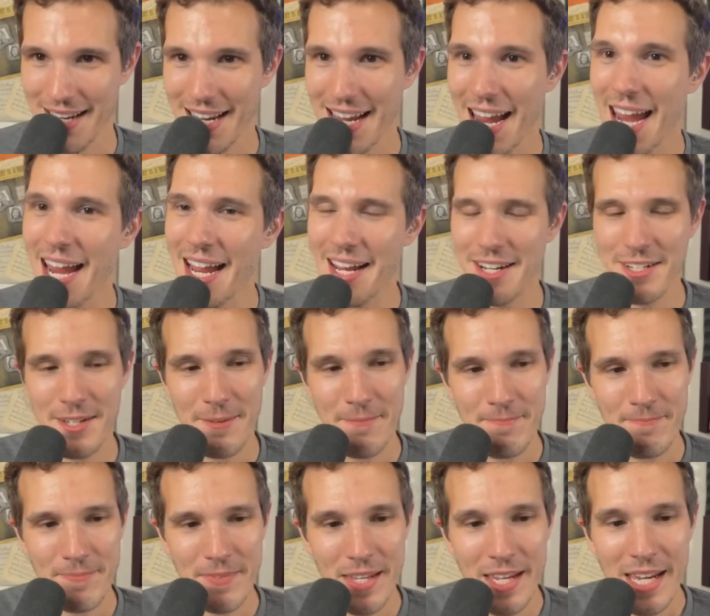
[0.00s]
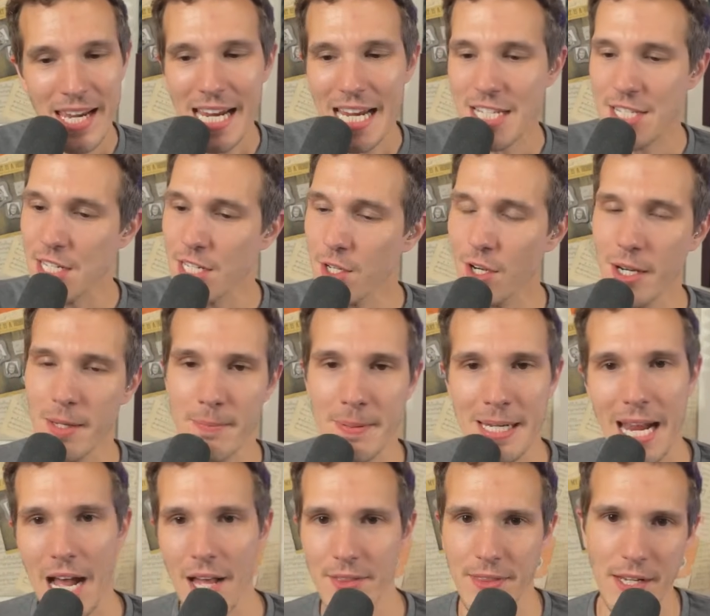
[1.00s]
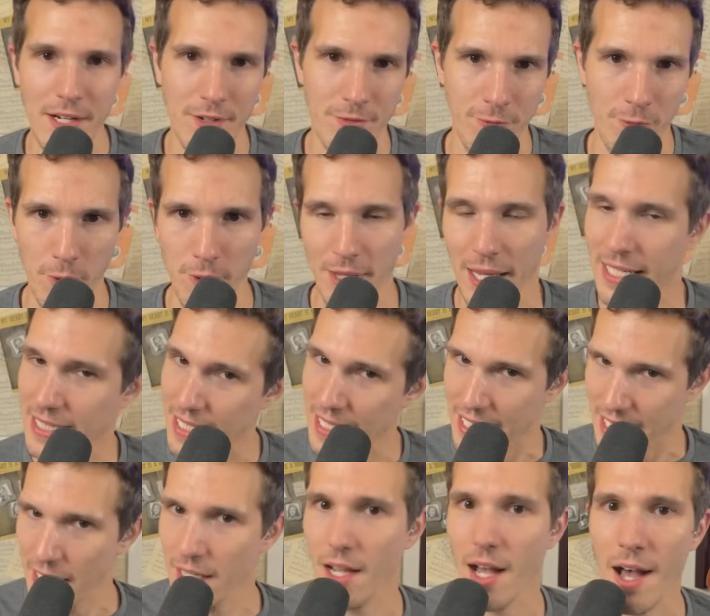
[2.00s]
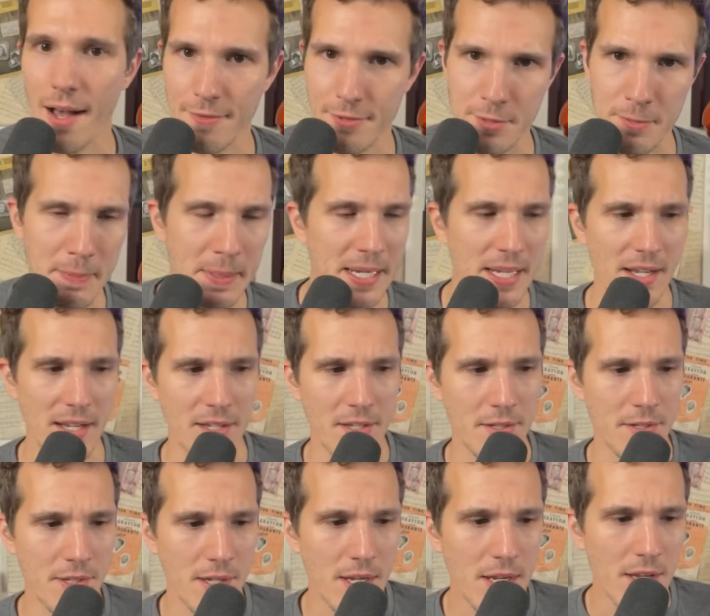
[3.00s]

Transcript: And is he going to be out there for like the kickoffs because